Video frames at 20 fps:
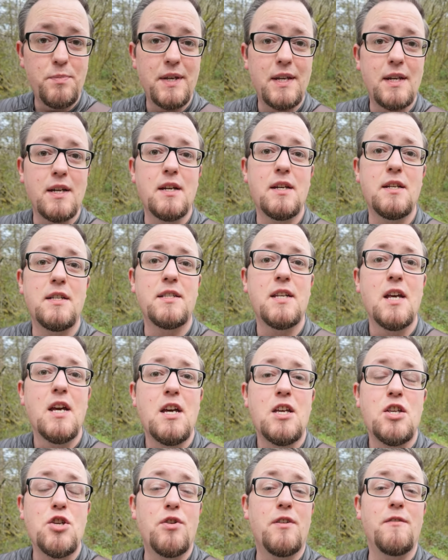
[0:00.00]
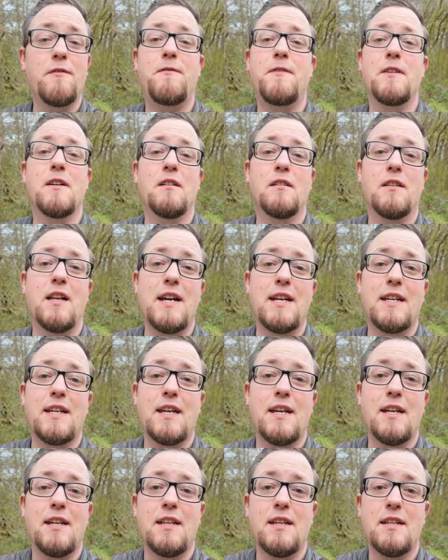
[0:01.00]
because you can feel
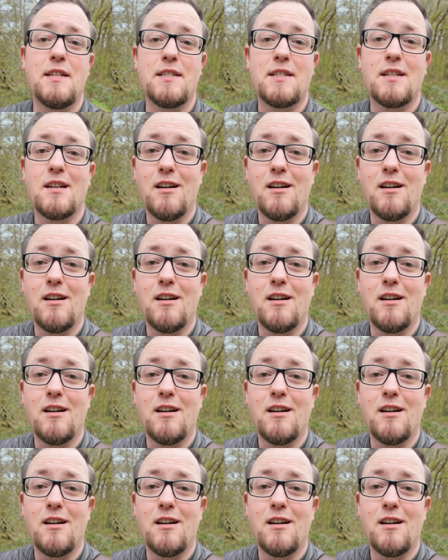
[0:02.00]
like it is